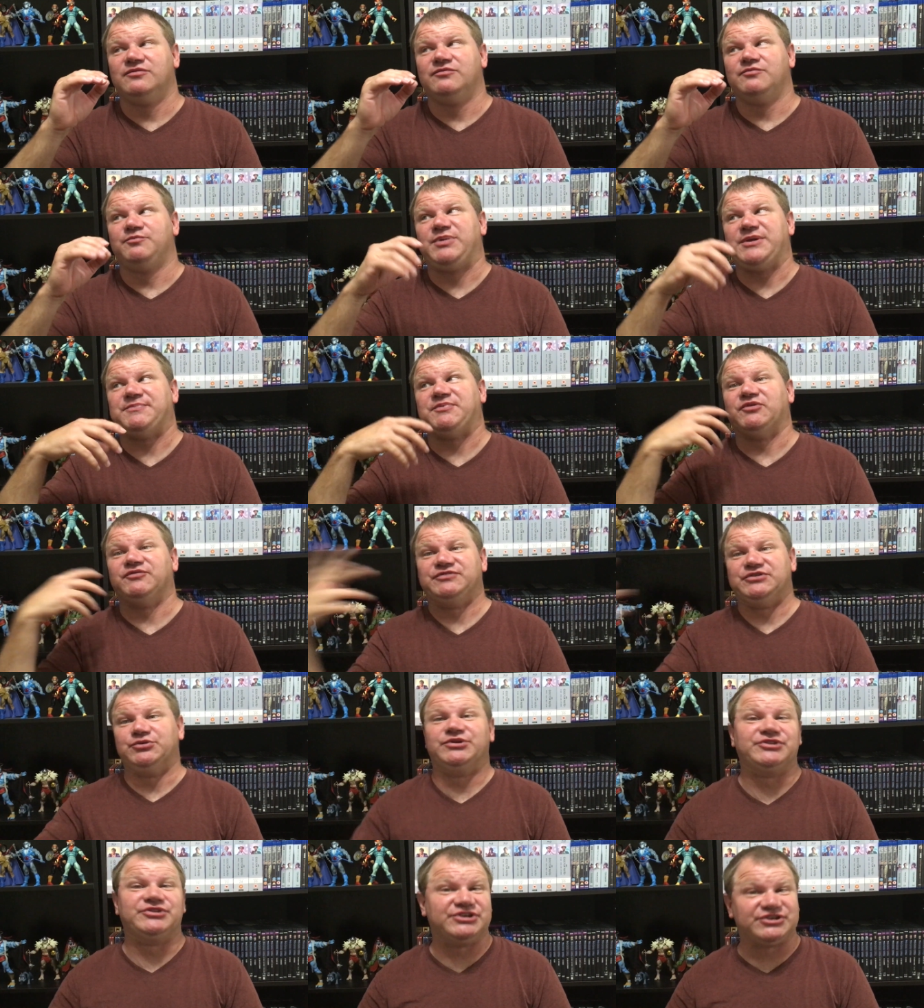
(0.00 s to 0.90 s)
people
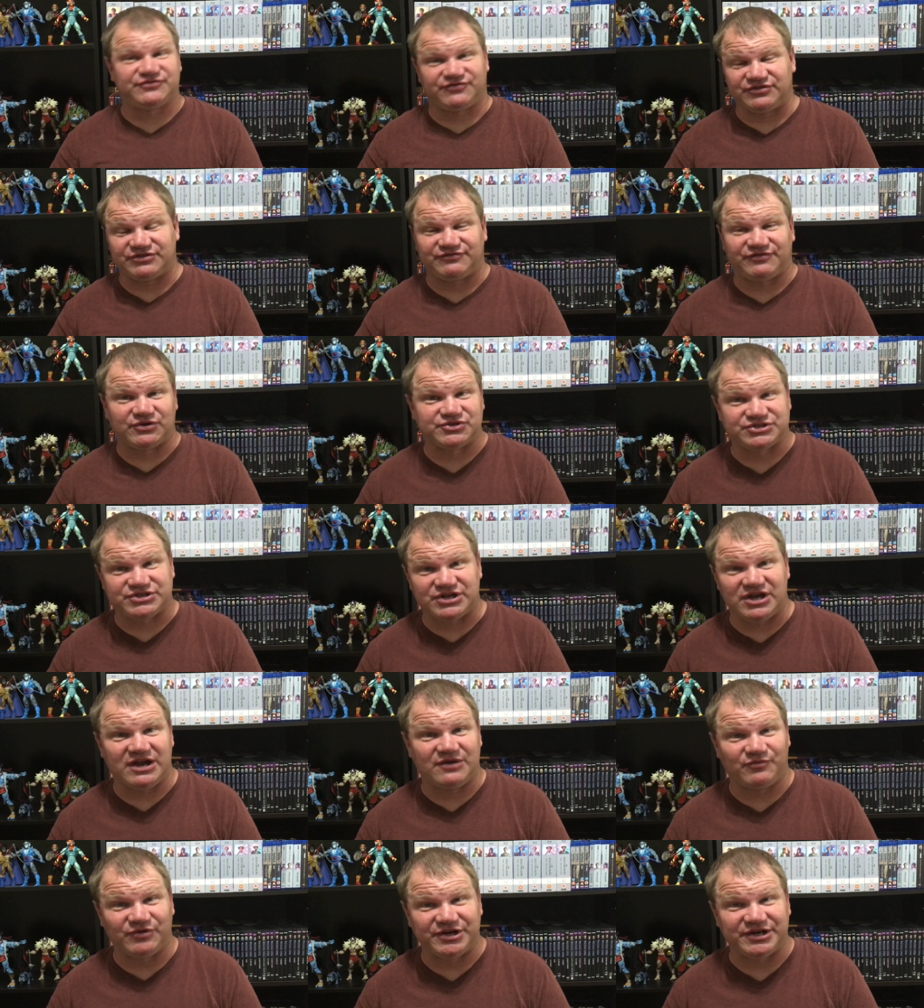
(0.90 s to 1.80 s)
viewing this for the first
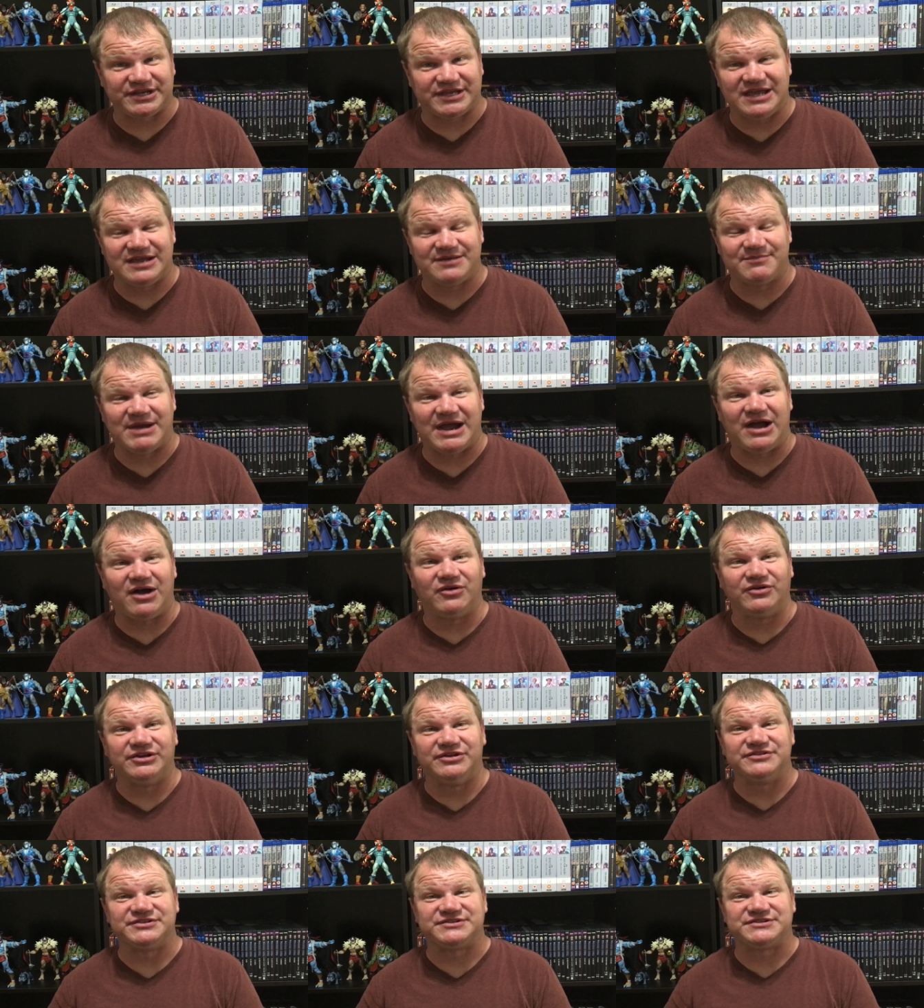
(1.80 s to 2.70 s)
time when it came
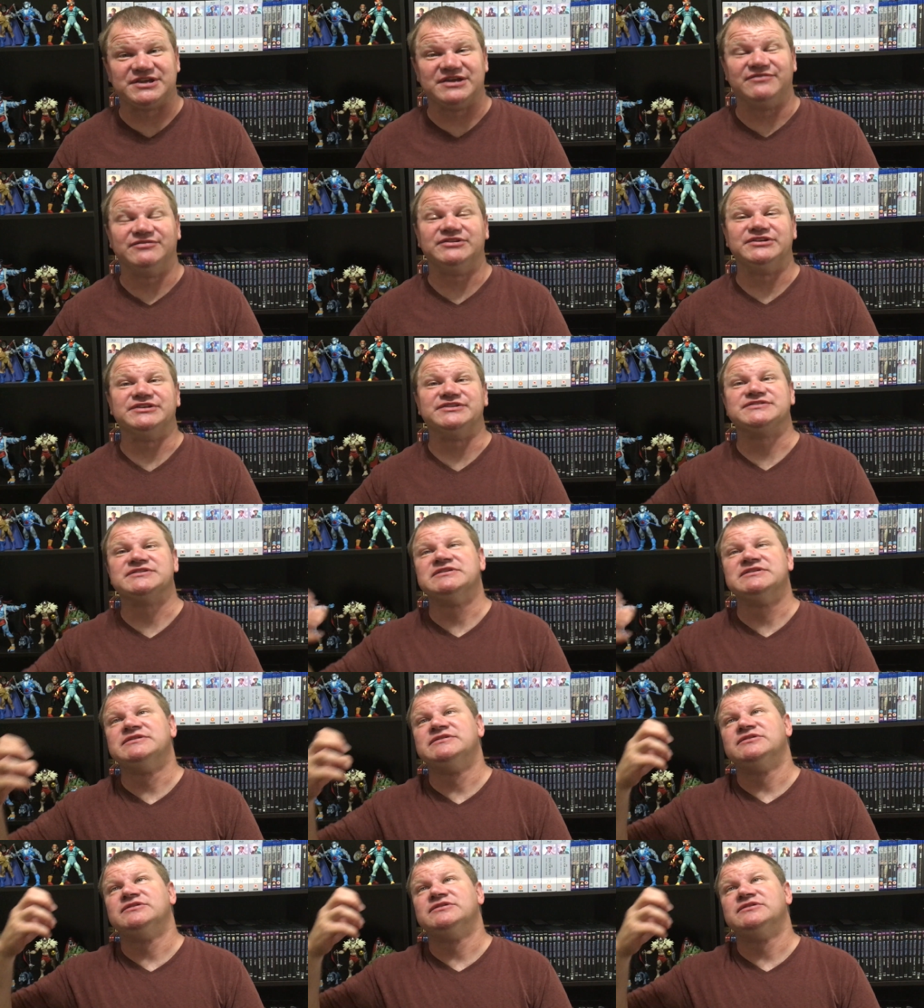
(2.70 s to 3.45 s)
out in the 70s